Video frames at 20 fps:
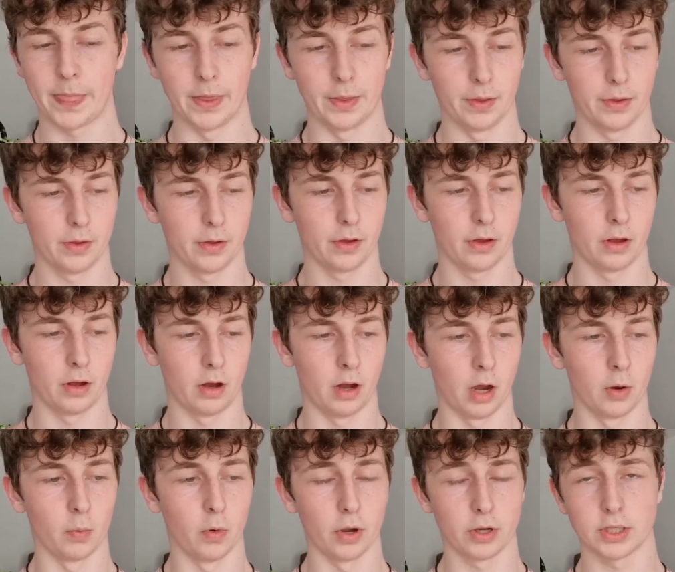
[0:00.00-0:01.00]
that
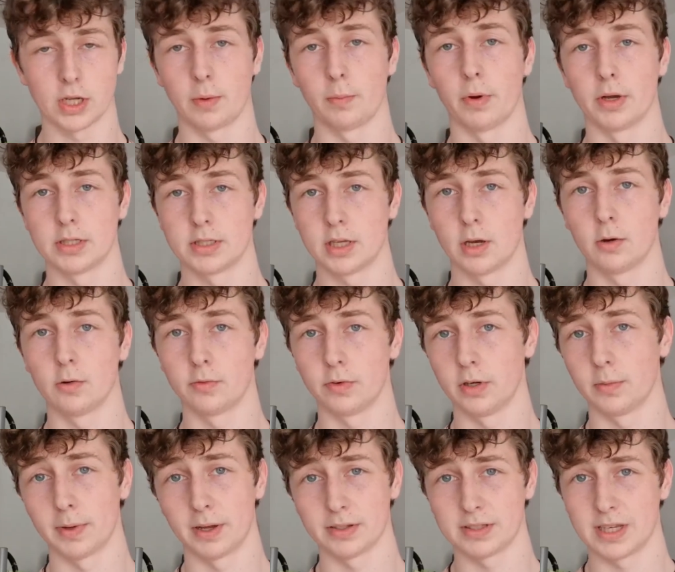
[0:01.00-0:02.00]
I worked out myself
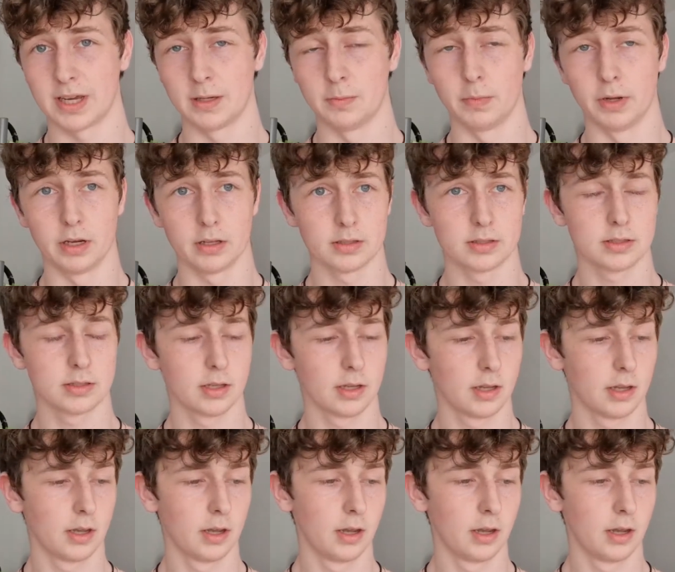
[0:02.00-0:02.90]
in about 10 minutes,